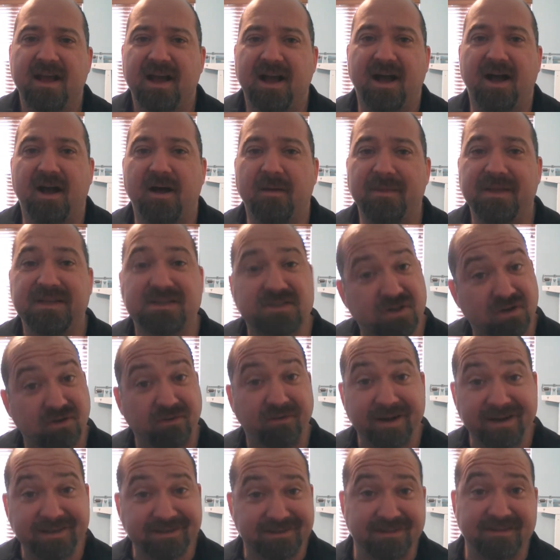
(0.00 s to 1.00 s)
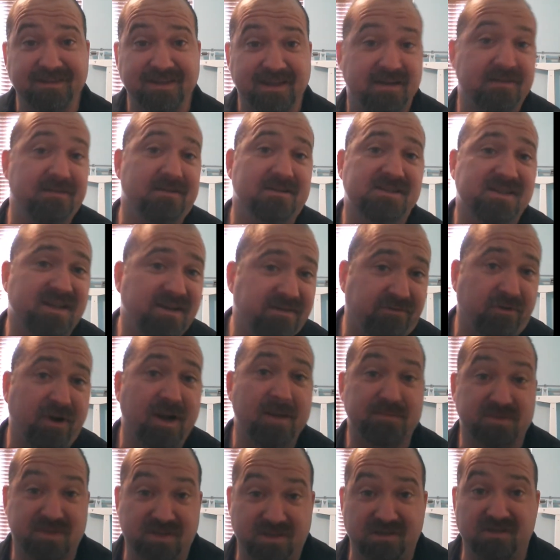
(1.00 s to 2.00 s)
It's correct in that a set of
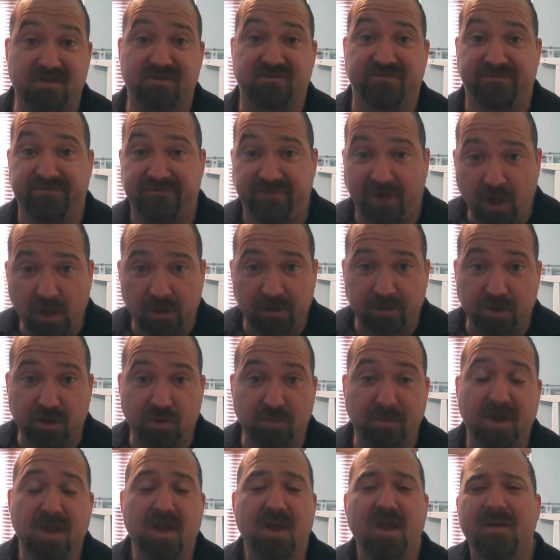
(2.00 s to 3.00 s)
reps is volume,